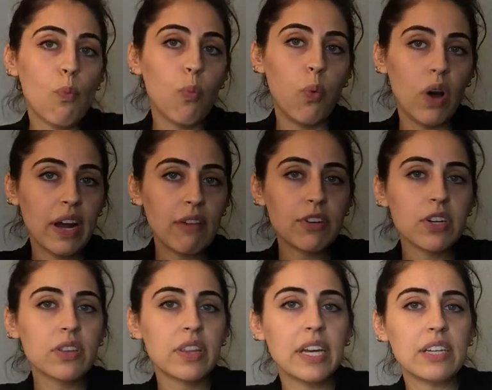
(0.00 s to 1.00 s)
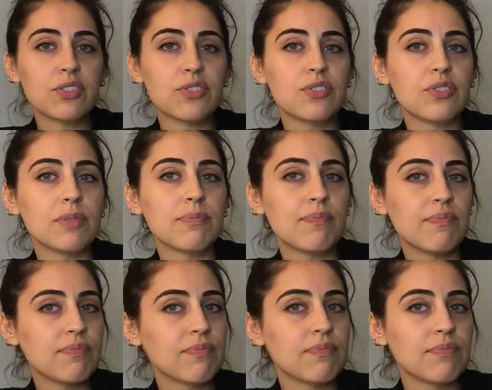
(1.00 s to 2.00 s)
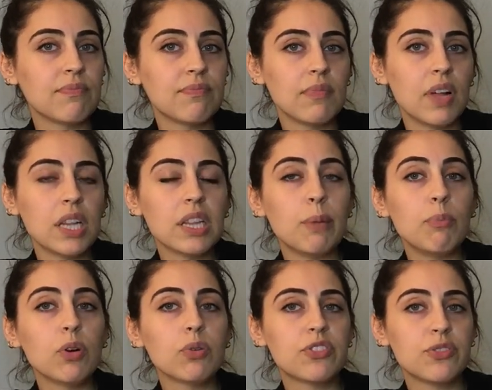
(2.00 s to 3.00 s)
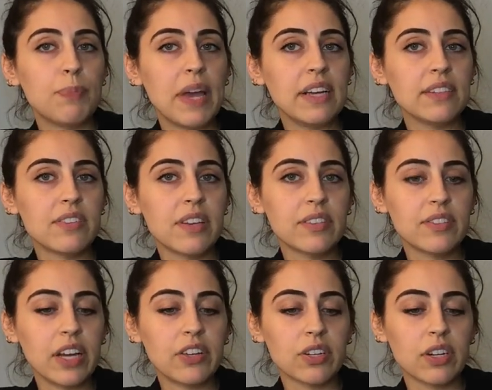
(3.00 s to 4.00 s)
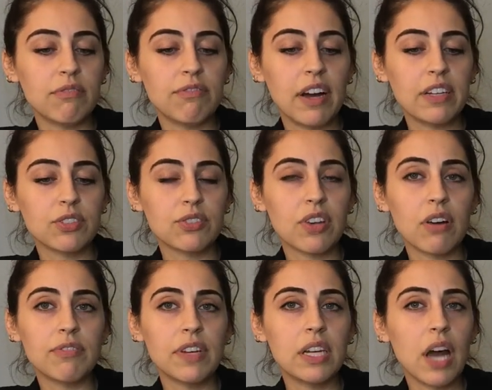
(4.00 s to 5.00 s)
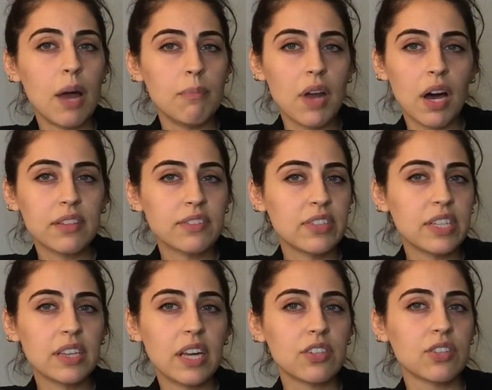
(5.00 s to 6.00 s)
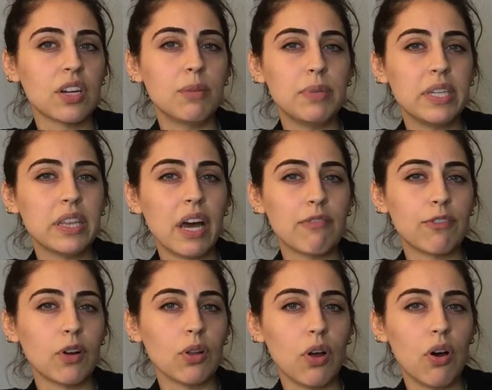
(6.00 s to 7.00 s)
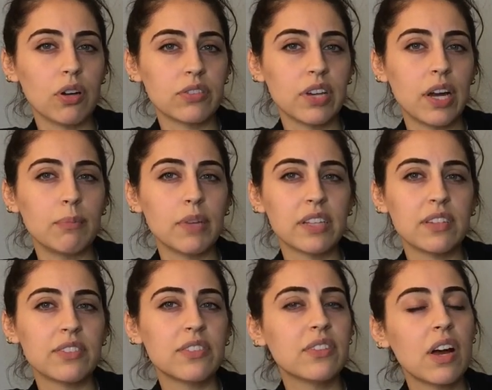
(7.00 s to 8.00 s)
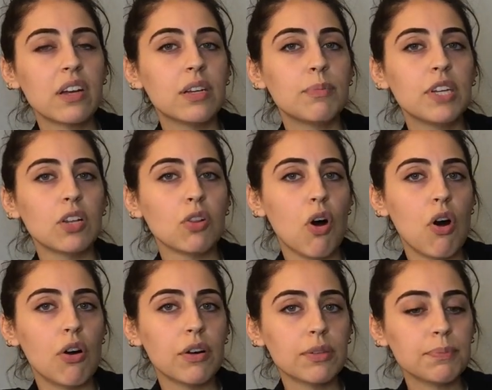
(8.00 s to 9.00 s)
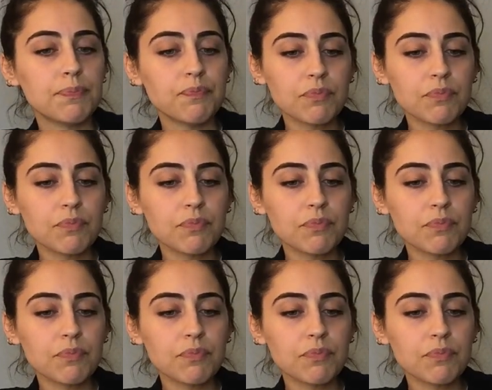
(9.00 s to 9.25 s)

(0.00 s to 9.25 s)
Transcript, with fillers: Whatever this liminal space is that you're going to find yourself in, I'm not seeing that you're going to be in that for a long time. Like this is not going to be a long